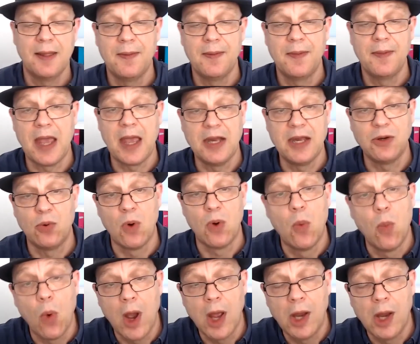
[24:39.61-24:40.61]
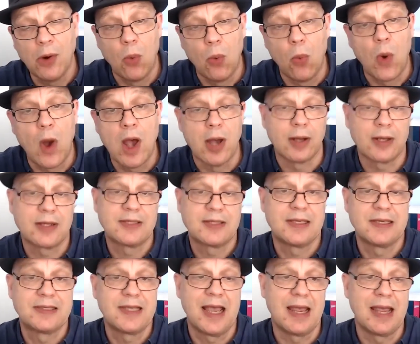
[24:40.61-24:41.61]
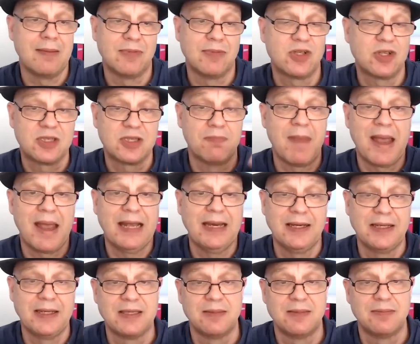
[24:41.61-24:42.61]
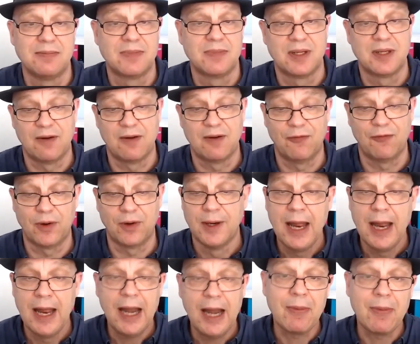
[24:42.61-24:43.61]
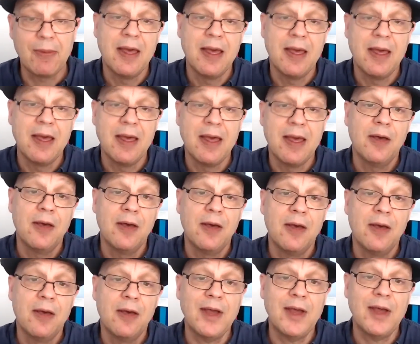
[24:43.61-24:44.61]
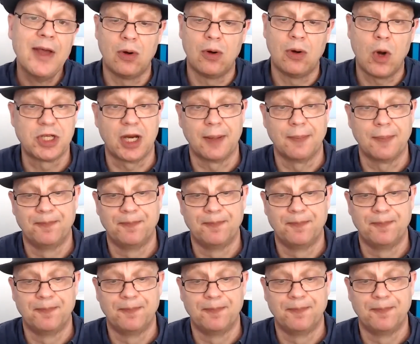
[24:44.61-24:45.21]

It all works the same. It's just the mechanisms are different. Anyway, thanks for watching.